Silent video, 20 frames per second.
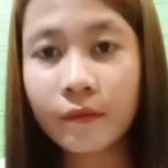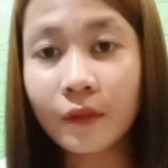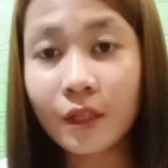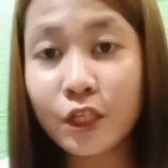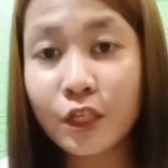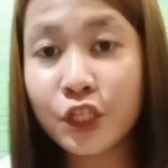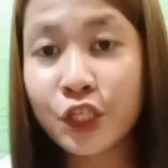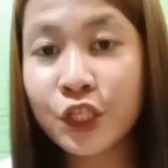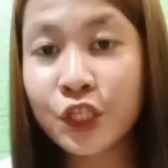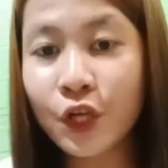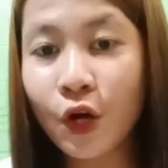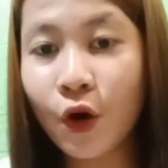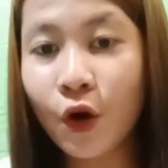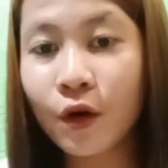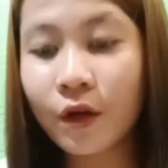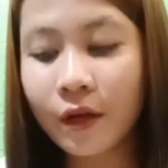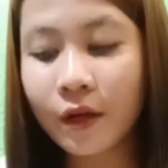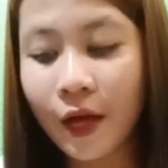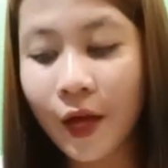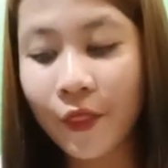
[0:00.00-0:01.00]
So
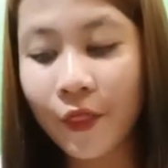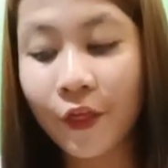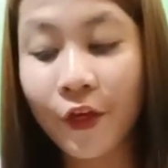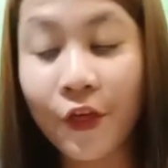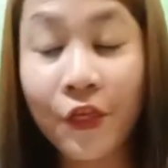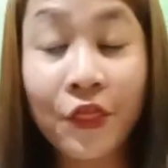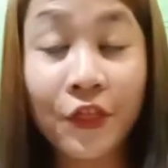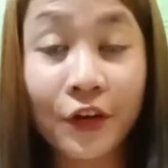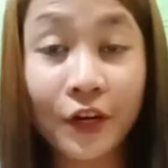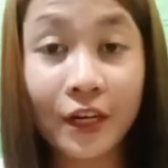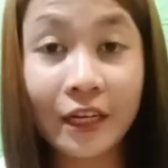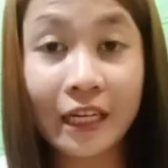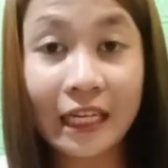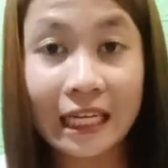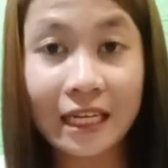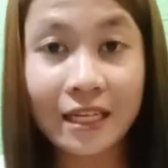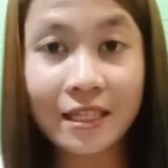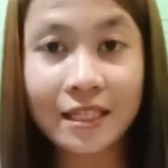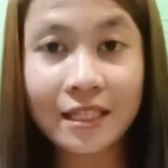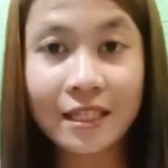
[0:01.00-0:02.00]
the third
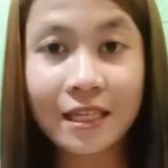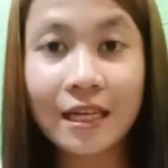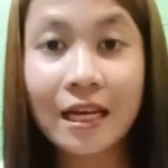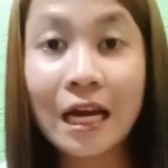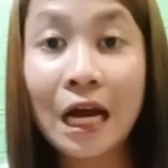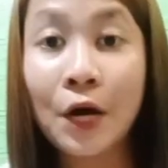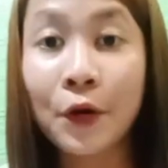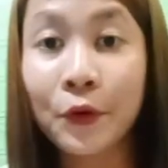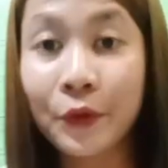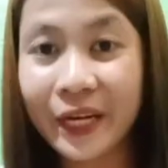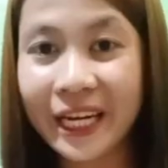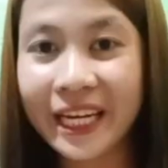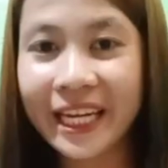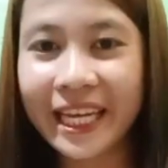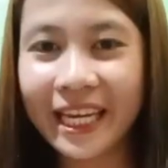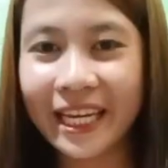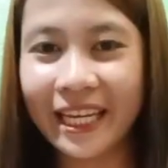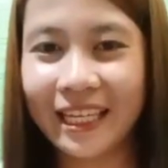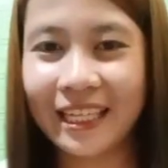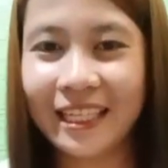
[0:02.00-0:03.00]
is
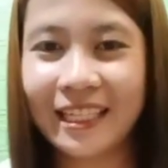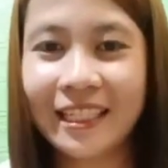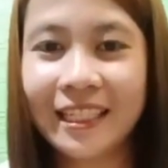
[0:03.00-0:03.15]
reading.